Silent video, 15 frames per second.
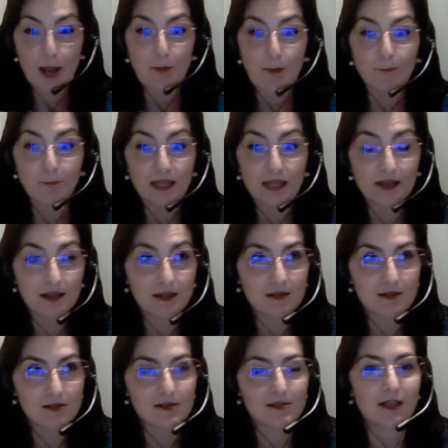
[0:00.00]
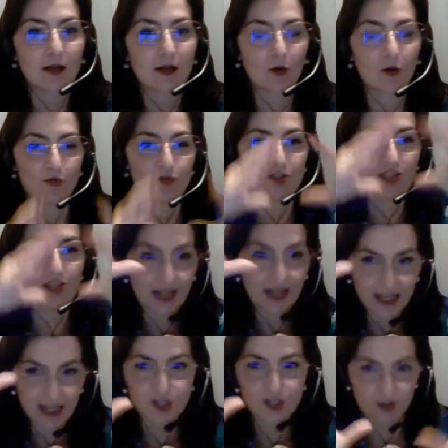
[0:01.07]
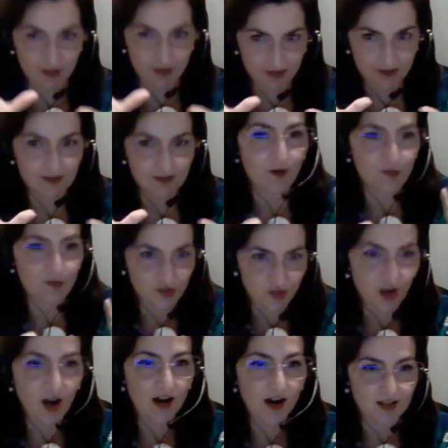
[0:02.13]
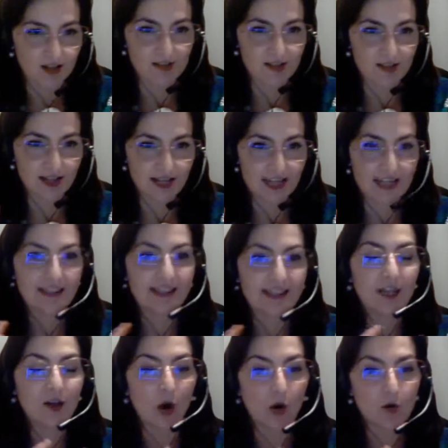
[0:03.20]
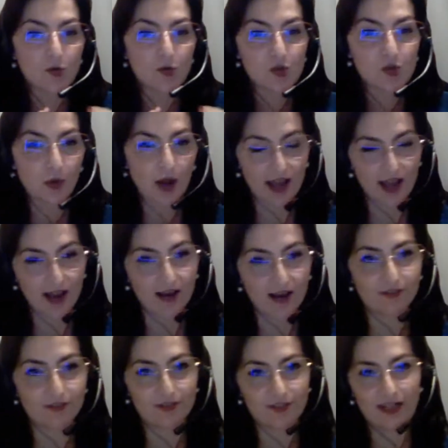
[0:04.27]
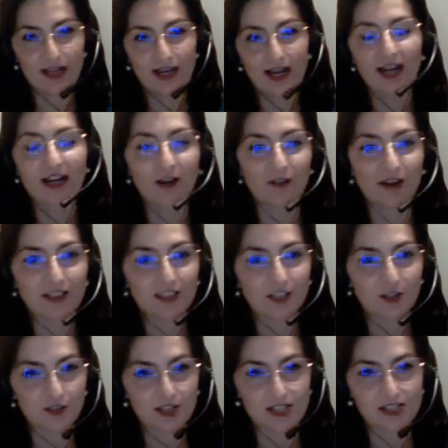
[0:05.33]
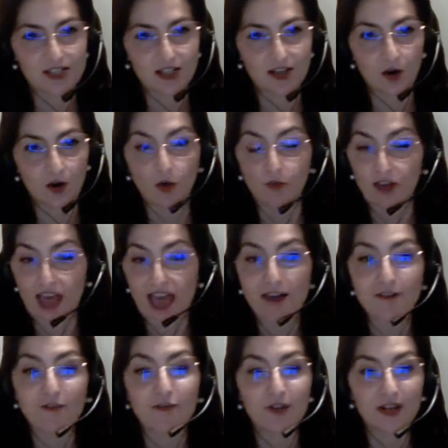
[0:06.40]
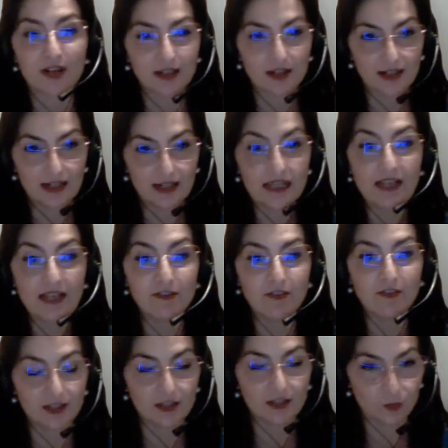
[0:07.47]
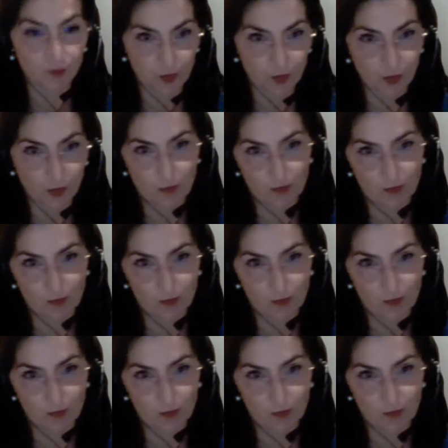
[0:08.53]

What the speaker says: because the constellations of stars, they also have a characteristic of every living group,